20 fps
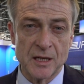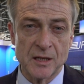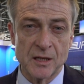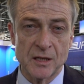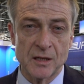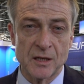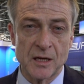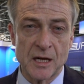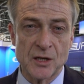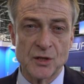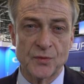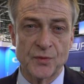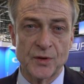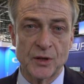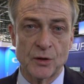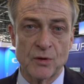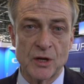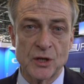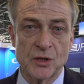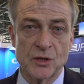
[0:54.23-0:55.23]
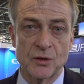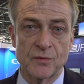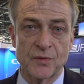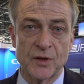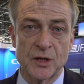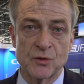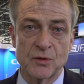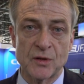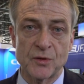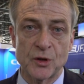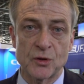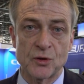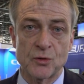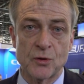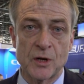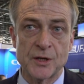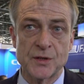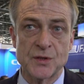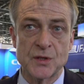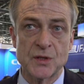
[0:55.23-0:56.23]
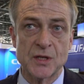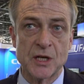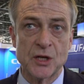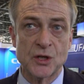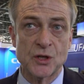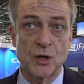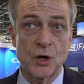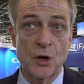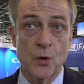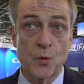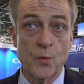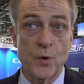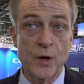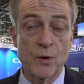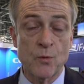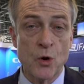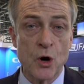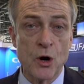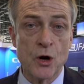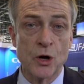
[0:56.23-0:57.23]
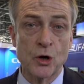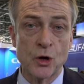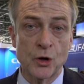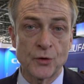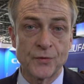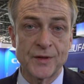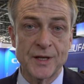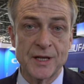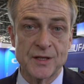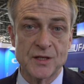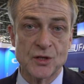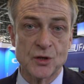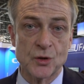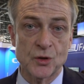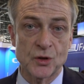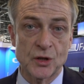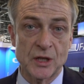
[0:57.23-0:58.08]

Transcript: at the International Federation of Air Traffic Control Association, we work on this